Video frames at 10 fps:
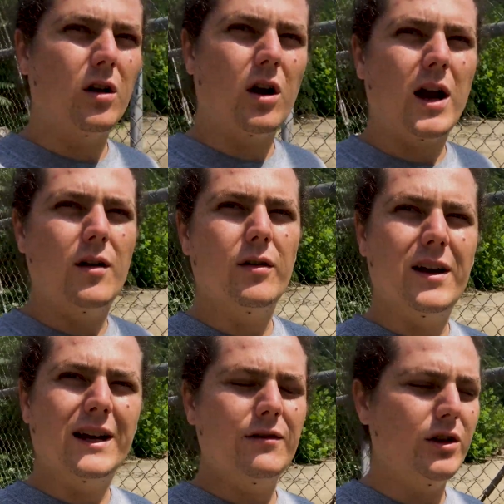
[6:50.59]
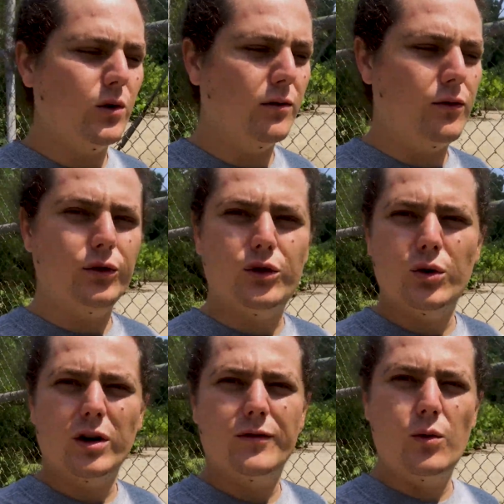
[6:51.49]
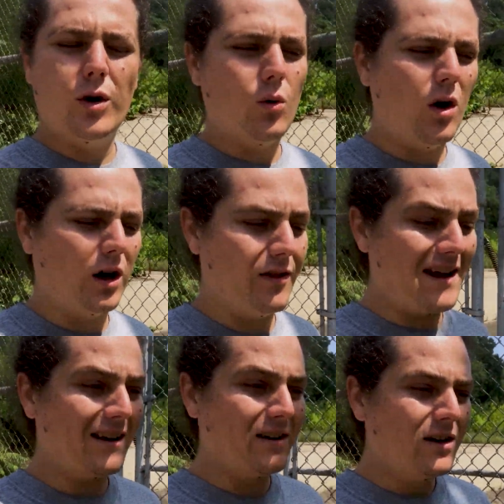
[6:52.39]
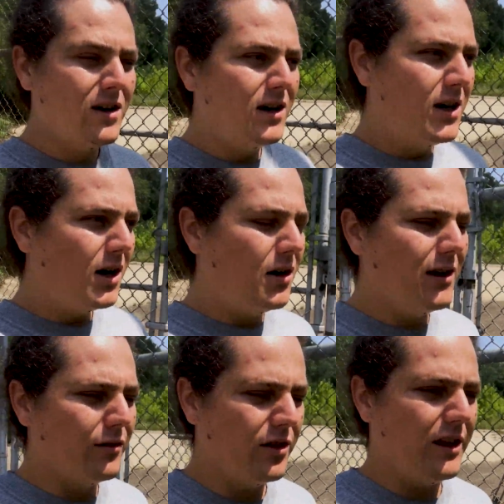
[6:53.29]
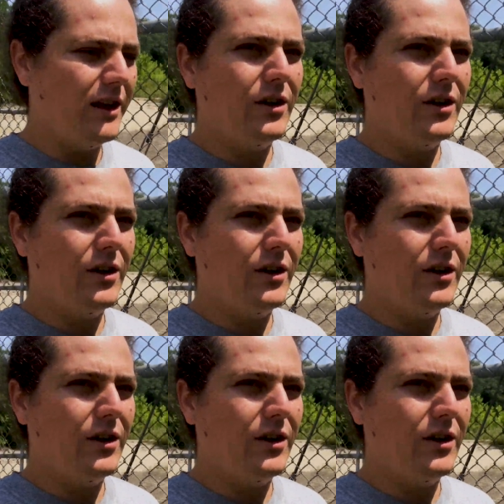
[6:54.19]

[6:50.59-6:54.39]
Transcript: kind of giving you a full tour if you want to walk that of everything.